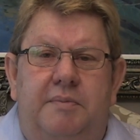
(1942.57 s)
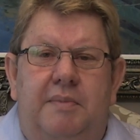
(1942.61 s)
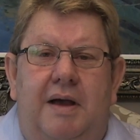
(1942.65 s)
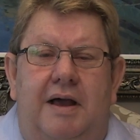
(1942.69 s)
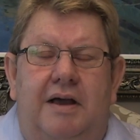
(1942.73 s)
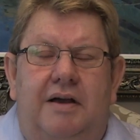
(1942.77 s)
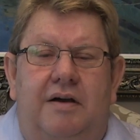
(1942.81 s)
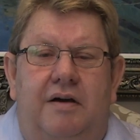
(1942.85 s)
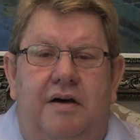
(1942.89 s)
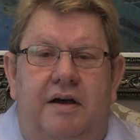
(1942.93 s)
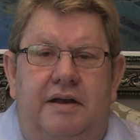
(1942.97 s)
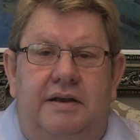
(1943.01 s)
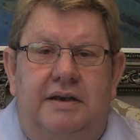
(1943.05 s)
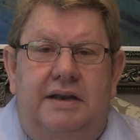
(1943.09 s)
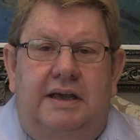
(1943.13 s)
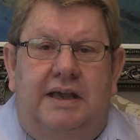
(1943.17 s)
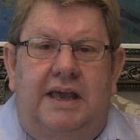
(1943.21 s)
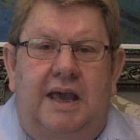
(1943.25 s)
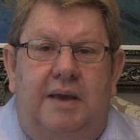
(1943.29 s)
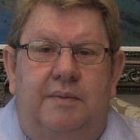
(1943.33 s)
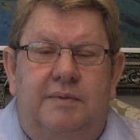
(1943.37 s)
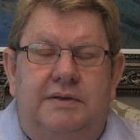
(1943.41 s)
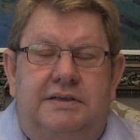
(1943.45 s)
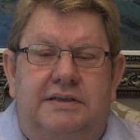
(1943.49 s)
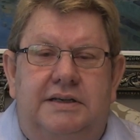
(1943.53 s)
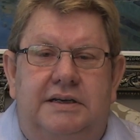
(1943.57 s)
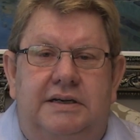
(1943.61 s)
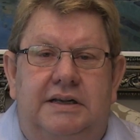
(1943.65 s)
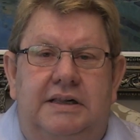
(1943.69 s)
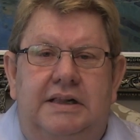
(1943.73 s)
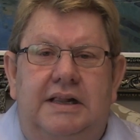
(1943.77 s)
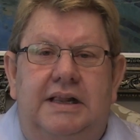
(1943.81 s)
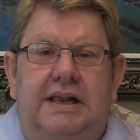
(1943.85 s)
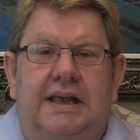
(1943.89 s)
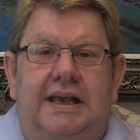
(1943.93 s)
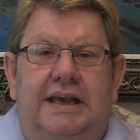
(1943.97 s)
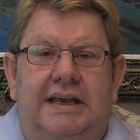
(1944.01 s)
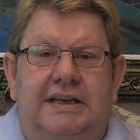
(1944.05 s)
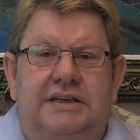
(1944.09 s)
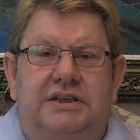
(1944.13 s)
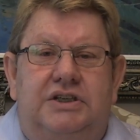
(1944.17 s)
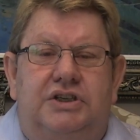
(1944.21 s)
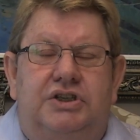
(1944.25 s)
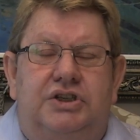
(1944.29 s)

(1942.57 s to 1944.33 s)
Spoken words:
My gardener came and said, his